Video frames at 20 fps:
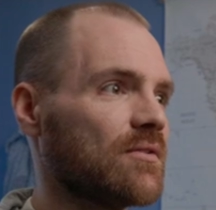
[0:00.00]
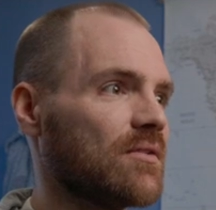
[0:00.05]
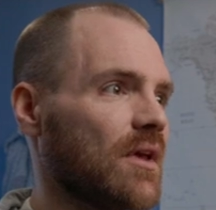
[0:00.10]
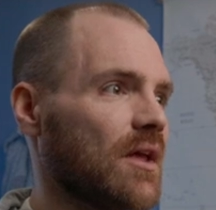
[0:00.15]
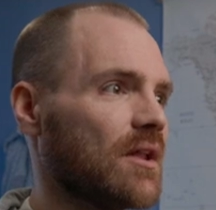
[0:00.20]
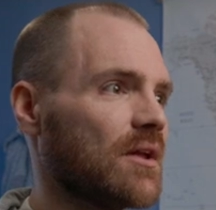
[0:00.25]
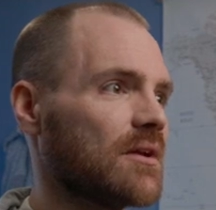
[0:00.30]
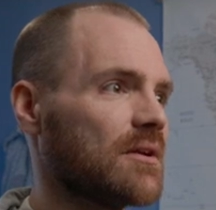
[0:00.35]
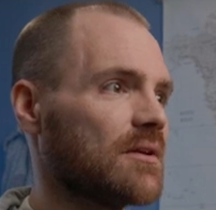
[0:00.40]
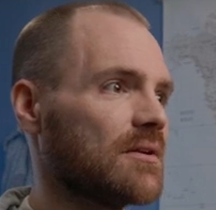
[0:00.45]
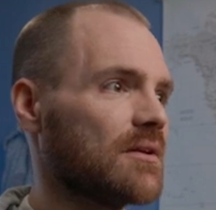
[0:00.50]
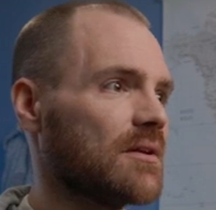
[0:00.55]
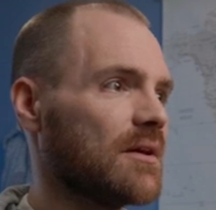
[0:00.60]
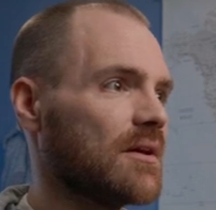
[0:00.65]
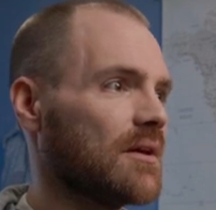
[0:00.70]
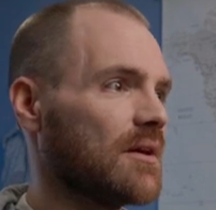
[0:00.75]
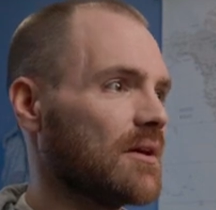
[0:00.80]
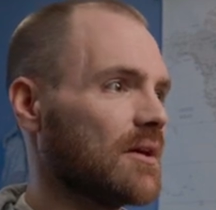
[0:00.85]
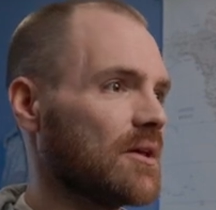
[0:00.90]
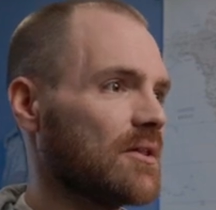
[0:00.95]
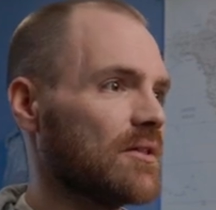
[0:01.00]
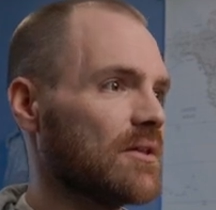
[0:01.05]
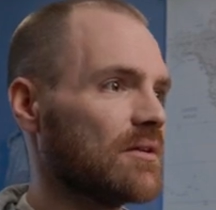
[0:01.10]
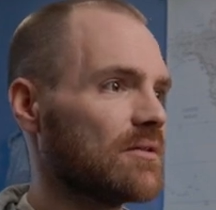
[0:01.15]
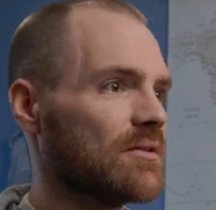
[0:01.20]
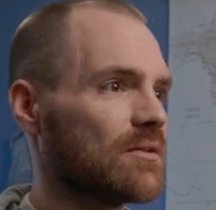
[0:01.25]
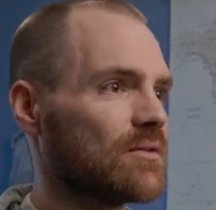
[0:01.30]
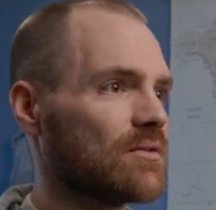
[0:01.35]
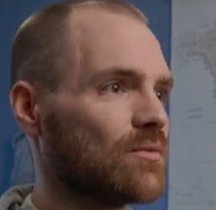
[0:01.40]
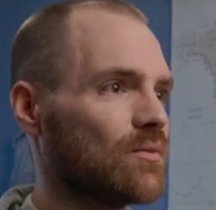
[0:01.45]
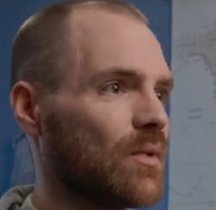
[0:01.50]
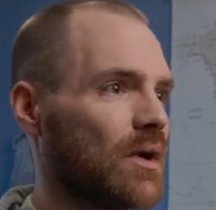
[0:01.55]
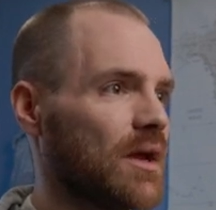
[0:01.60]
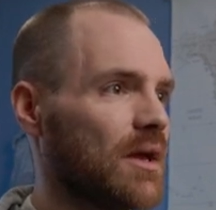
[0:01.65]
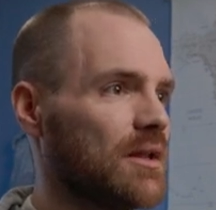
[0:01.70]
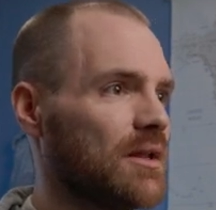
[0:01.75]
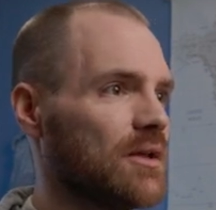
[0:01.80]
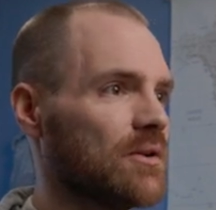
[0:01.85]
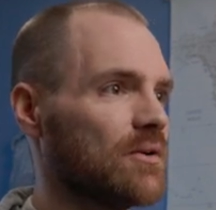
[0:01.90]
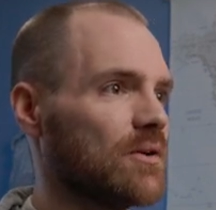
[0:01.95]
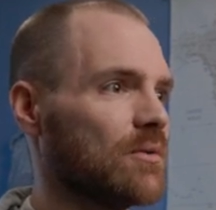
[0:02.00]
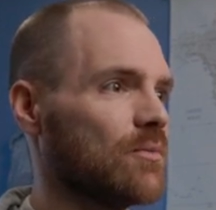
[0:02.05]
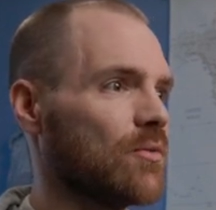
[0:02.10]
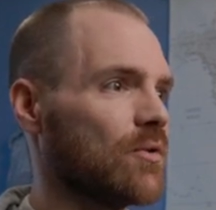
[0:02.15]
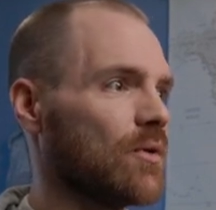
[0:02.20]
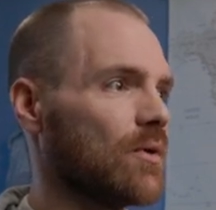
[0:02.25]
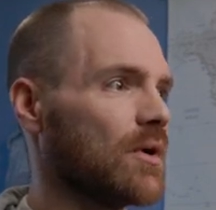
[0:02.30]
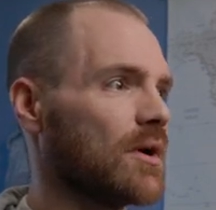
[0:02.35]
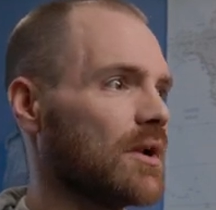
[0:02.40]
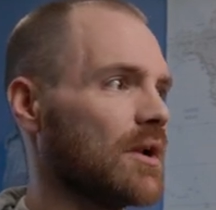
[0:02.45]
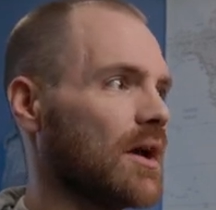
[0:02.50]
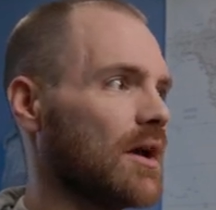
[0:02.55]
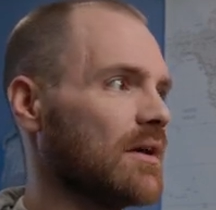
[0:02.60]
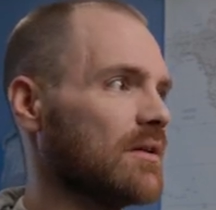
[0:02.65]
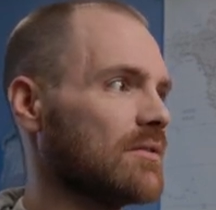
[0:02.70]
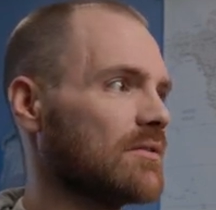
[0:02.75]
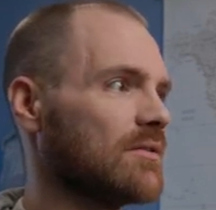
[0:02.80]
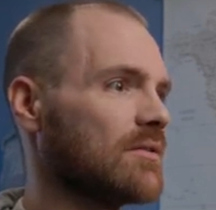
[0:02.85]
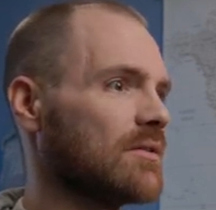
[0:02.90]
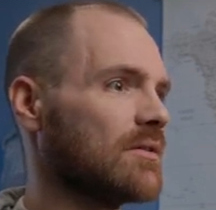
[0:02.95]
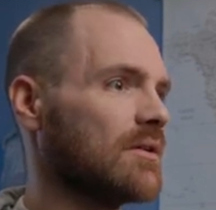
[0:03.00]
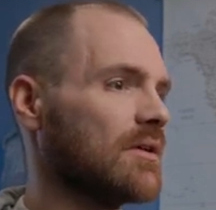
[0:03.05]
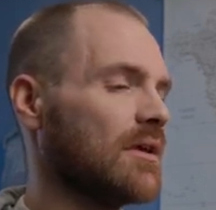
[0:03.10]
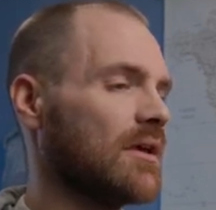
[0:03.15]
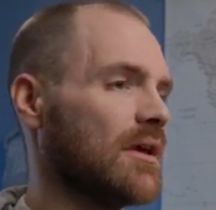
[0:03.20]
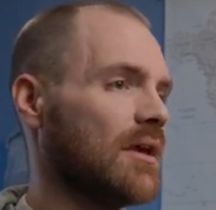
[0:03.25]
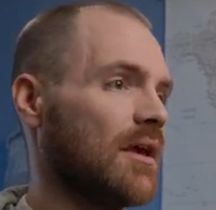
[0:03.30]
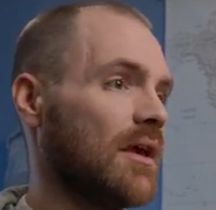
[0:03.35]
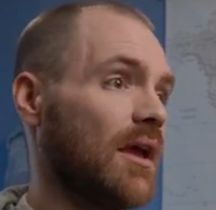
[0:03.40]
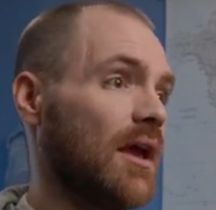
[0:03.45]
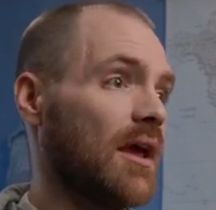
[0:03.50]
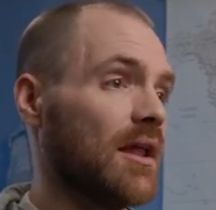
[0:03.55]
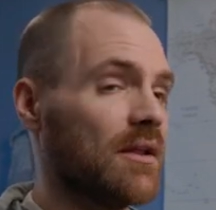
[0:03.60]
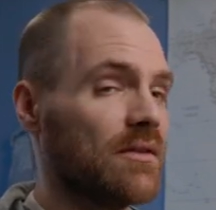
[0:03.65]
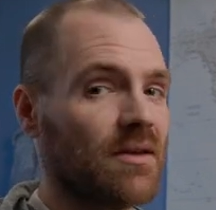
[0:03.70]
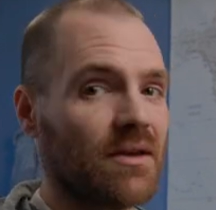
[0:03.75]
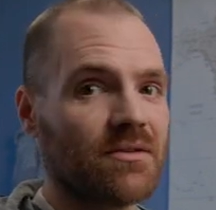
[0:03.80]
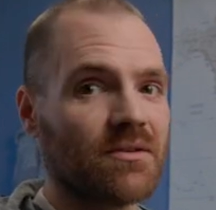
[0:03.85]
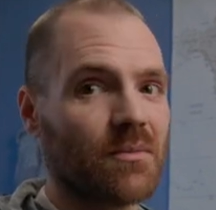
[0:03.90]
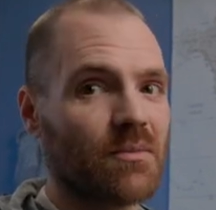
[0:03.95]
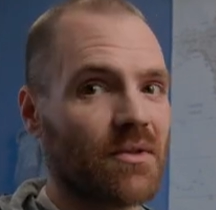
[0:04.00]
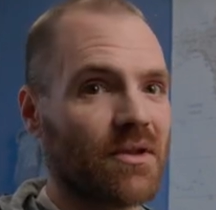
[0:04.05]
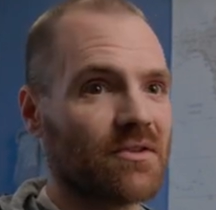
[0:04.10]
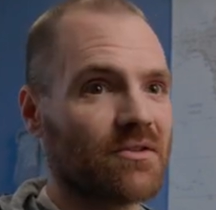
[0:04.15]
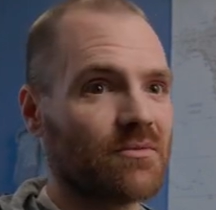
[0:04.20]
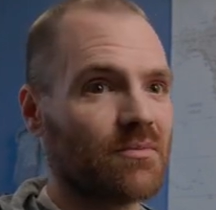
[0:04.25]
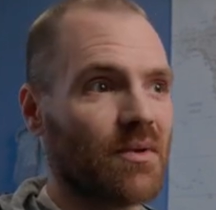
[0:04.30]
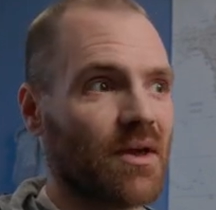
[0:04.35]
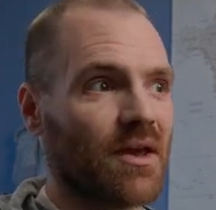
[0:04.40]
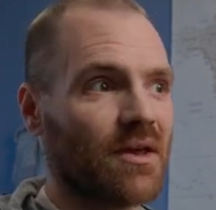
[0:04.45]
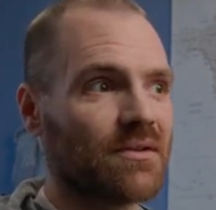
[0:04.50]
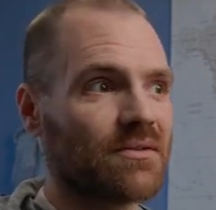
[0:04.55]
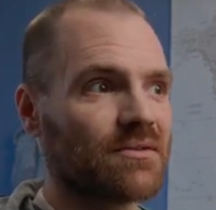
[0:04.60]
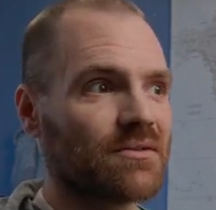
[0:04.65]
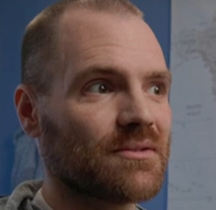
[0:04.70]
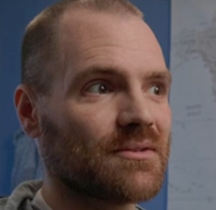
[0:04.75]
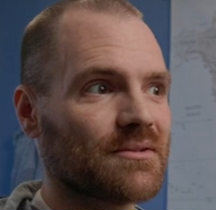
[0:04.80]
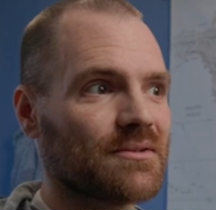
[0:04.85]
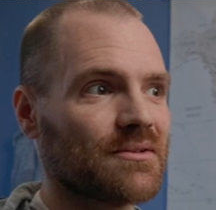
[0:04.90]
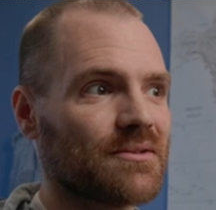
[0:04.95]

setting. This looks way neater and more organized, and it takes up less space.